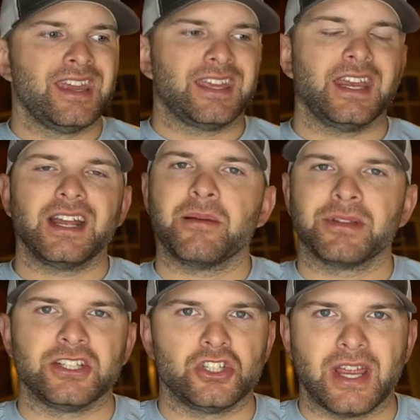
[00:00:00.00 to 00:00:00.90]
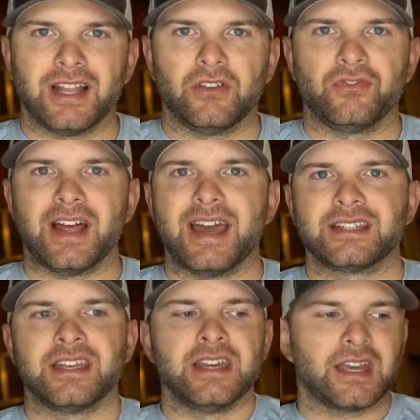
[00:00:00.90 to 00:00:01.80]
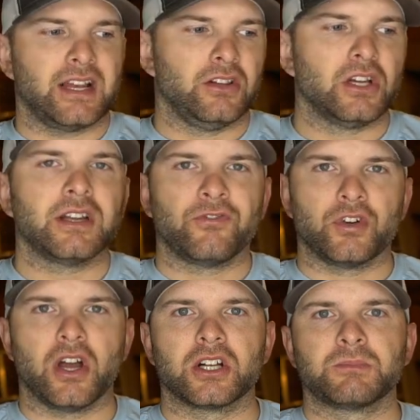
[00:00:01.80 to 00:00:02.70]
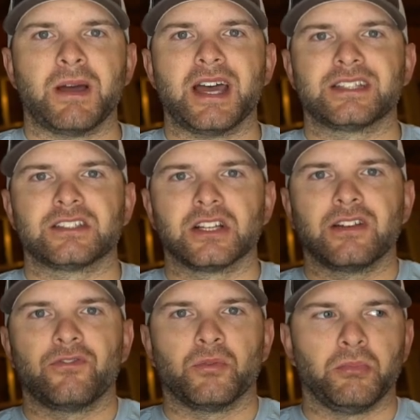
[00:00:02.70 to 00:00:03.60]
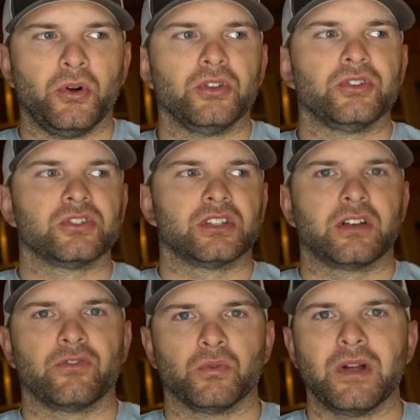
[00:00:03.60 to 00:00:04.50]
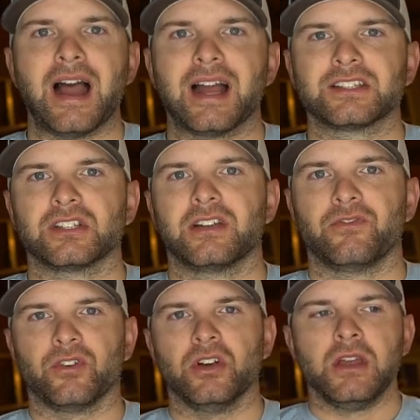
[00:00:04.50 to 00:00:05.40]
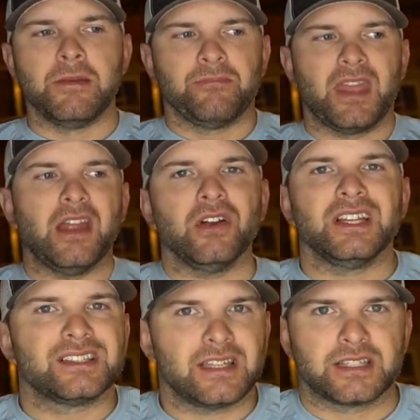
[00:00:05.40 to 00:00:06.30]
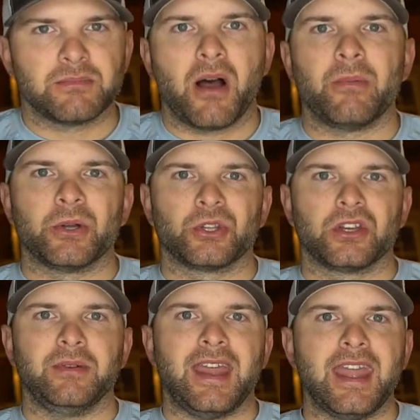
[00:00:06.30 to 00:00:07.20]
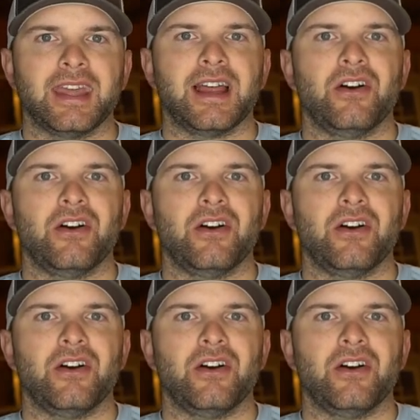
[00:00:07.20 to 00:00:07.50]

getting up on these shallow flats, kind of looking for dark spots, looking for boulders, looking for rocks, looking for areas that smallmouth are going to be hanging